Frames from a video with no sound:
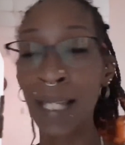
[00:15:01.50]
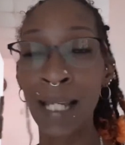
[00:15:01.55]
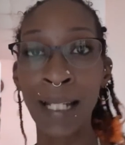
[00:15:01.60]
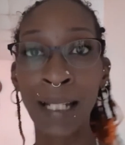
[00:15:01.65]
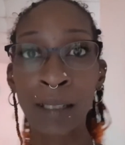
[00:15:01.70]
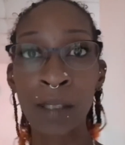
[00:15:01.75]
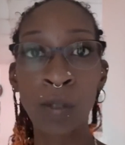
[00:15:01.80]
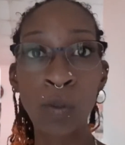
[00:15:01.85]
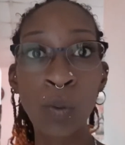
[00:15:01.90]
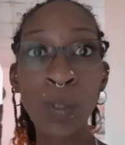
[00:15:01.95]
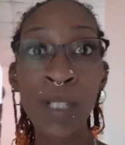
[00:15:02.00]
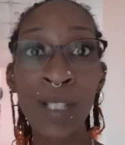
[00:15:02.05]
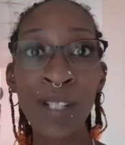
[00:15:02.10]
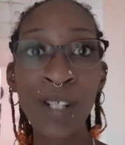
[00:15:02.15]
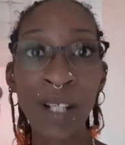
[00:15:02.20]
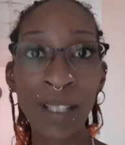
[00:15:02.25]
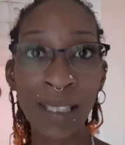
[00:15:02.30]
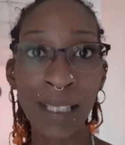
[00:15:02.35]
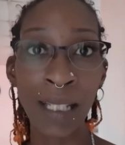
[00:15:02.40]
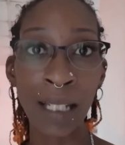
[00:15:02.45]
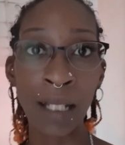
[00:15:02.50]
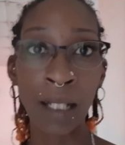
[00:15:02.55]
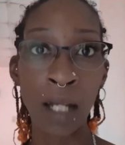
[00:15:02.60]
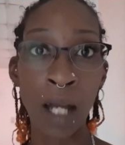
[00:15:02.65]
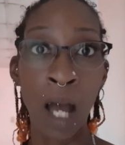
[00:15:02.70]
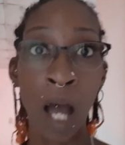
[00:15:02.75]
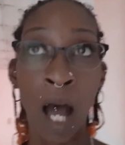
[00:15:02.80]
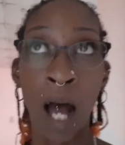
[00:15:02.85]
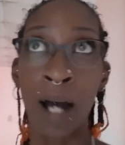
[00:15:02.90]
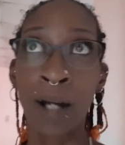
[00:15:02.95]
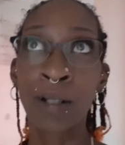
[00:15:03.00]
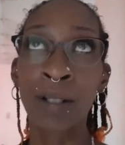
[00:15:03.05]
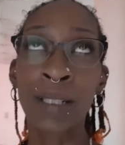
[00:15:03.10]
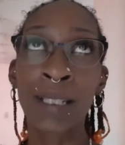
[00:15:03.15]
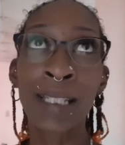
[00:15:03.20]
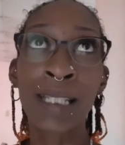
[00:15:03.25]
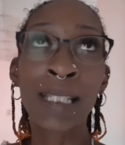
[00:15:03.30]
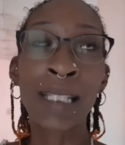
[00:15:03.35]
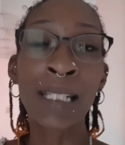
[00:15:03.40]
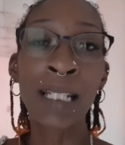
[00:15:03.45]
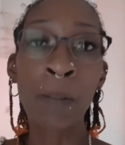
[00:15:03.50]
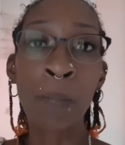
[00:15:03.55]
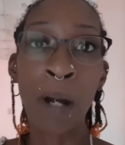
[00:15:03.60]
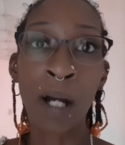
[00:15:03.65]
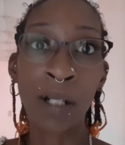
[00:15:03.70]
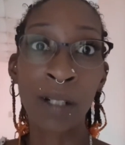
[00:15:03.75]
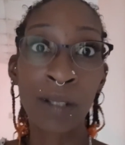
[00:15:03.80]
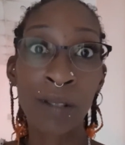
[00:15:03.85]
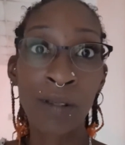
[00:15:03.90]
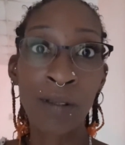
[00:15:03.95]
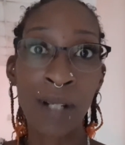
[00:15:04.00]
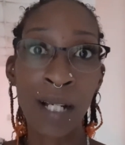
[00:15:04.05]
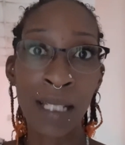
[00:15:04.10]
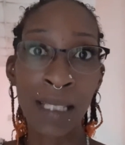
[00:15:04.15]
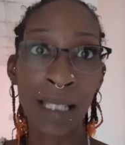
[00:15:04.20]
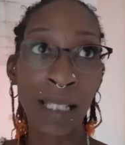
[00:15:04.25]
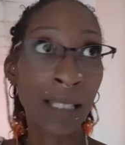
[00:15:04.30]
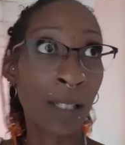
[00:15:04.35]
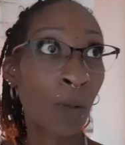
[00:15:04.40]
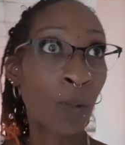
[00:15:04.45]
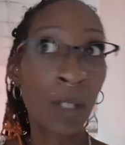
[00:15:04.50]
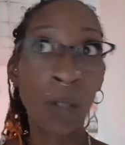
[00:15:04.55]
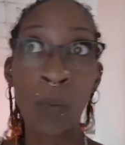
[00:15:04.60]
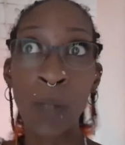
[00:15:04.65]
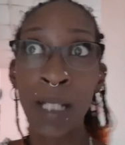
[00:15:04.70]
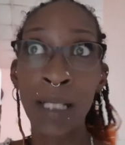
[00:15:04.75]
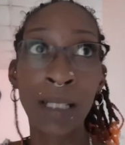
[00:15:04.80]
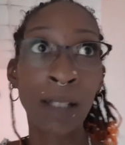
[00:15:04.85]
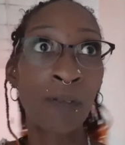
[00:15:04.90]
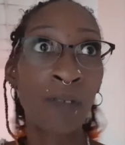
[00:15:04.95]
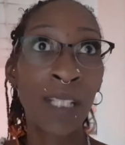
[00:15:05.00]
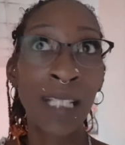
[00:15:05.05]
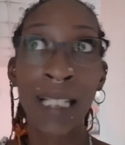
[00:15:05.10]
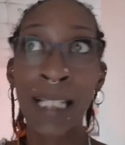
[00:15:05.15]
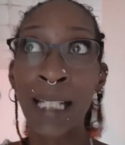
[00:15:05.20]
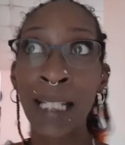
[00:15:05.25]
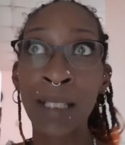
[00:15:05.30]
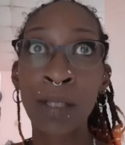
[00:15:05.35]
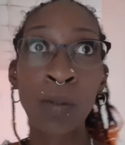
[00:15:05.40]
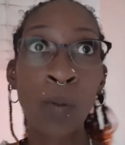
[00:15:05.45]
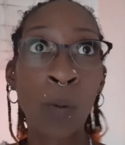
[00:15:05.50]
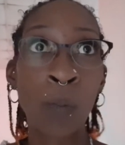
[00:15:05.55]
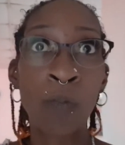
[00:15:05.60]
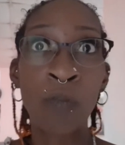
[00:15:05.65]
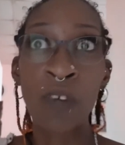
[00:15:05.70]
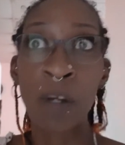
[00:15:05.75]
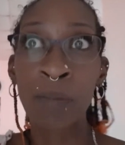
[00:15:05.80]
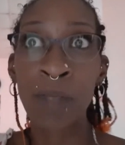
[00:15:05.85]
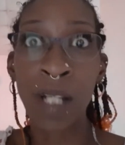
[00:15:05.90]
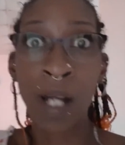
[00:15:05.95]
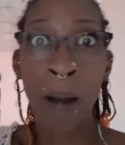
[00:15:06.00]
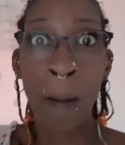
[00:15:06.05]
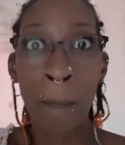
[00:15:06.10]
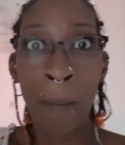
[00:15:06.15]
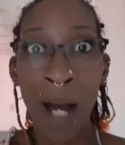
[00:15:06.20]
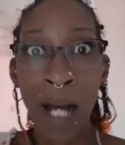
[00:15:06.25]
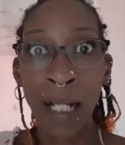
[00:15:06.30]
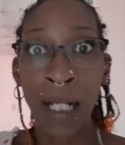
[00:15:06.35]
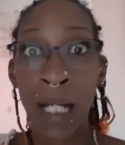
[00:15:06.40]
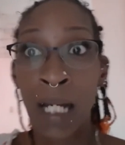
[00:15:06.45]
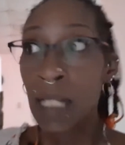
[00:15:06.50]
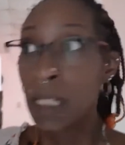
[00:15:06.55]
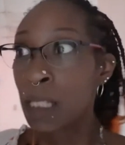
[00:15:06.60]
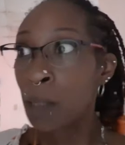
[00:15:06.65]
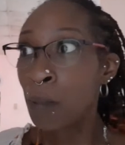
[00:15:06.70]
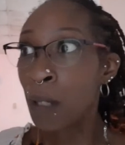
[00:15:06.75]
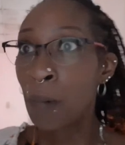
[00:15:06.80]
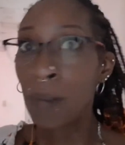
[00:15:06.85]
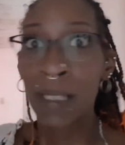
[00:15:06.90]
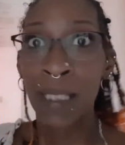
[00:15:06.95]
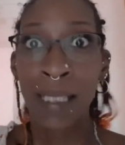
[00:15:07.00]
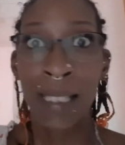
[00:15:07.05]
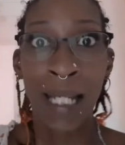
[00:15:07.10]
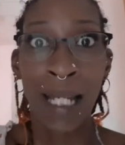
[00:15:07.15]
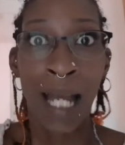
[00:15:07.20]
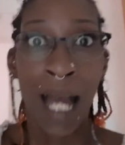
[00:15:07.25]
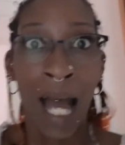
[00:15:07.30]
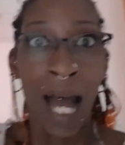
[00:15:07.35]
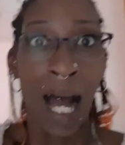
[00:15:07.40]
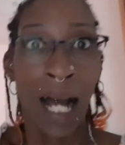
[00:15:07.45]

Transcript: I didn't get to do nothing. I couldn't sleep, I couldn't rest because I'm only waiting for the gate to open when to come back to be able to think.